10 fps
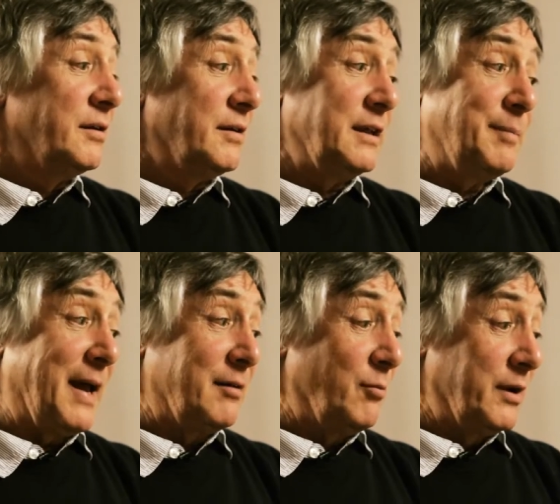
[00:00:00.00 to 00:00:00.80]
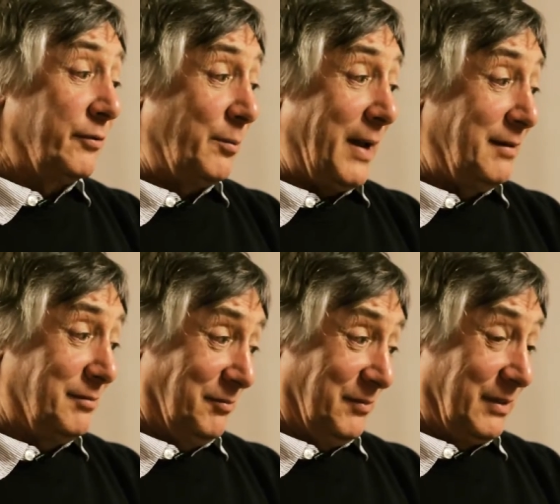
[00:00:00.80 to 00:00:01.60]
This man, a wonderful
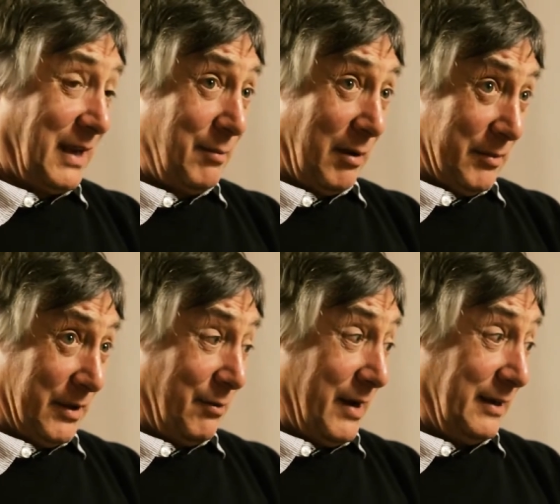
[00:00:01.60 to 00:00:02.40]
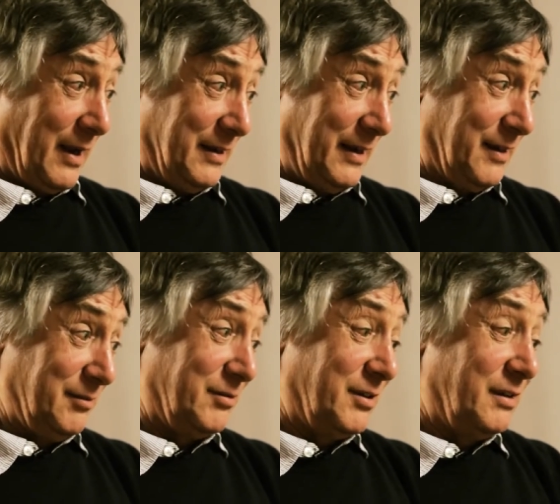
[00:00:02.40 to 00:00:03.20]
man, came up with a great
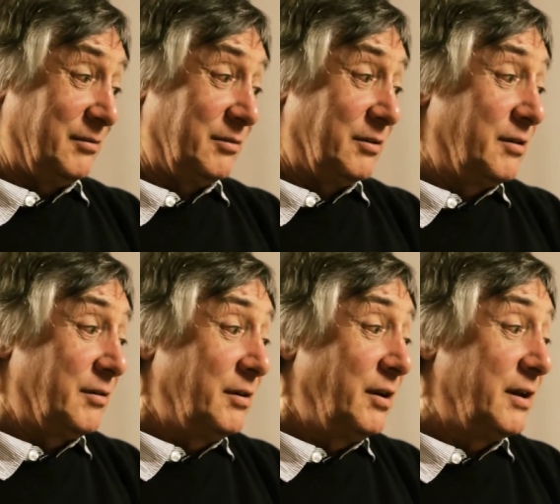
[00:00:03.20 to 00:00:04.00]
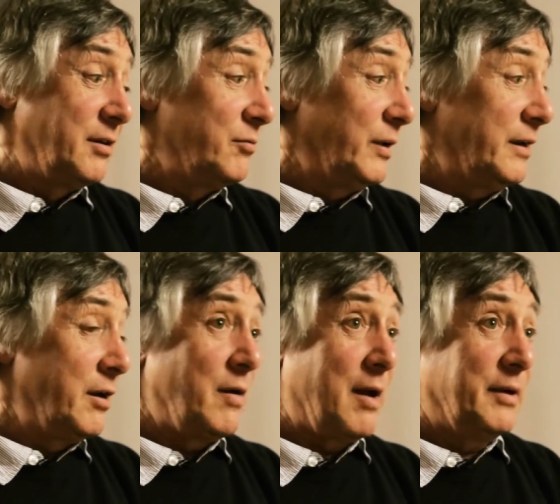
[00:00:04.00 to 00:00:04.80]
idea, and I don't really
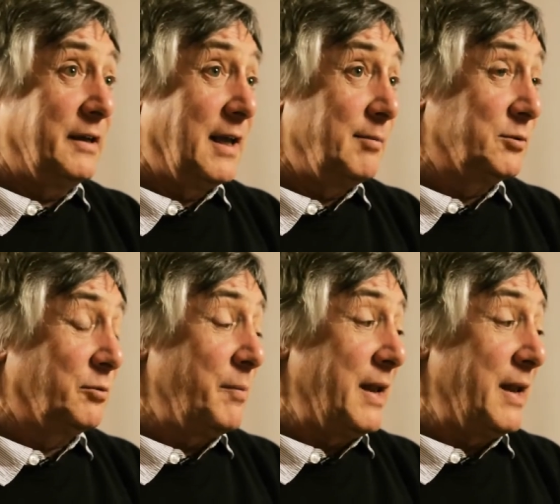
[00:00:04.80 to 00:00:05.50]
know how many tables were